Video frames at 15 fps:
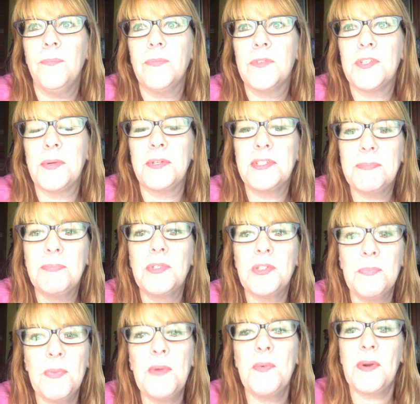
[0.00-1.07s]
So it's
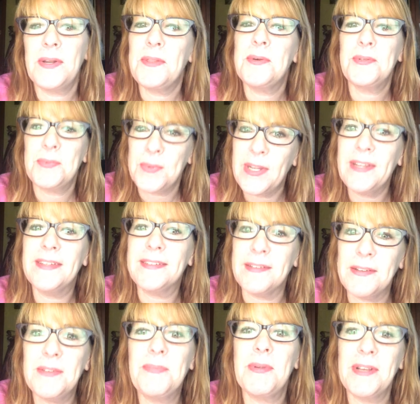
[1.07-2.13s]
just been one of those weeks,
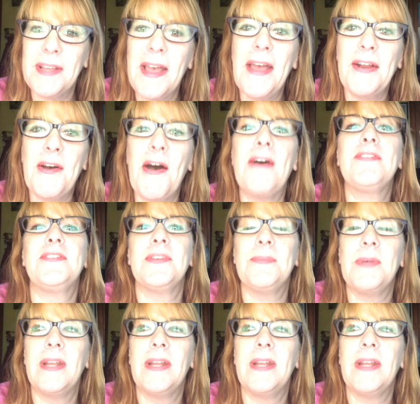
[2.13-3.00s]
and it's been kind of awesome.